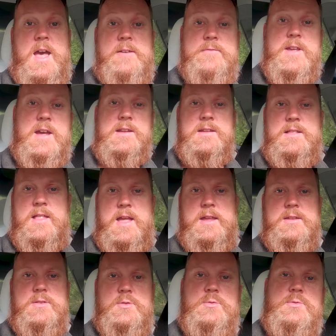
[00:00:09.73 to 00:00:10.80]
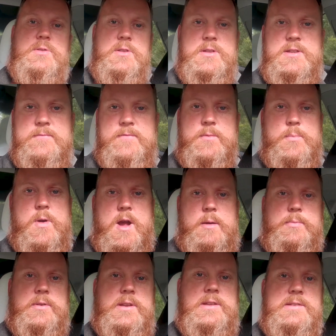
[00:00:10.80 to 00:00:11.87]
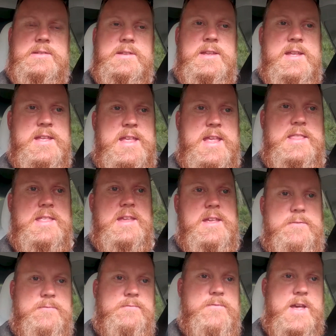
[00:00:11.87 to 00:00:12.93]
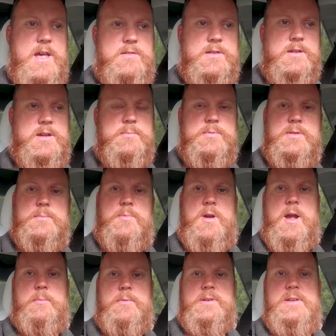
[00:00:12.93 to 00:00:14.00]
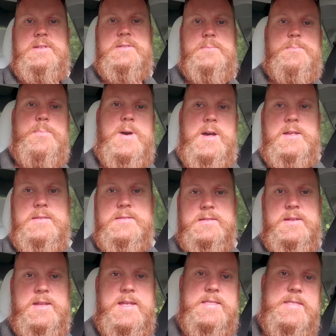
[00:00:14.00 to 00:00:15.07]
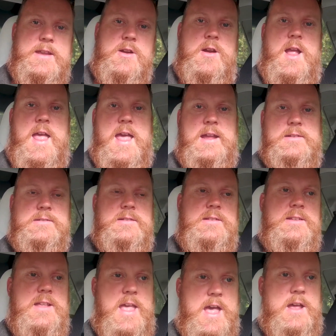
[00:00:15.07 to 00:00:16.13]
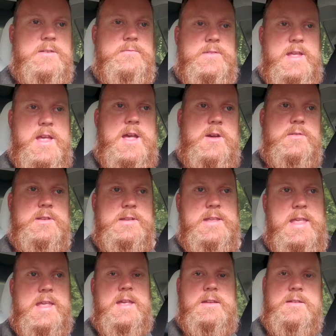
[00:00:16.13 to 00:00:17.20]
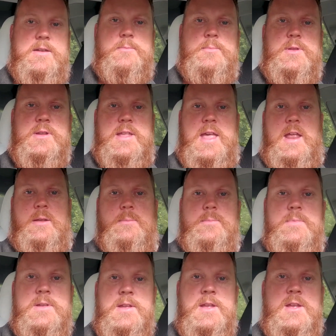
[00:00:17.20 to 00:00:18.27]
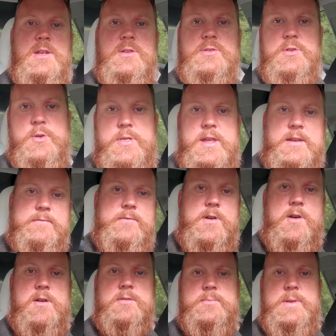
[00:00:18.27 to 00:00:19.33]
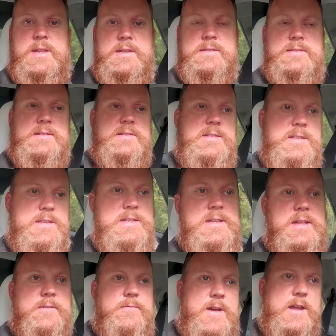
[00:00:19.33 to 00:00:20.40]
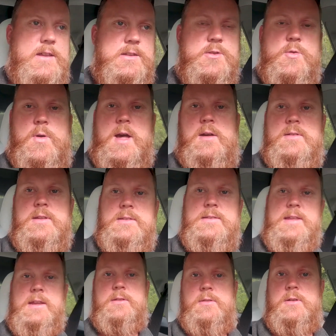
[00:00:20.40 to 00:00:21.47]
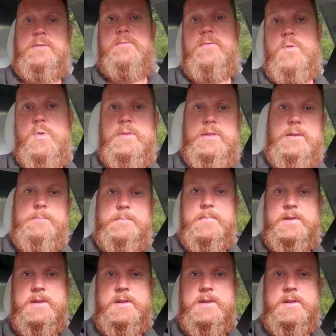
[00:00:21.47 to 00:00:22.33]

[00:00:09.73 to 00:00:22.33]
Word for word: I've got a client who's looking for properties, and they have found a couple of properties, but they are actually out of town and can't come look at them. So they have called me to see if I could go out and take a look for them.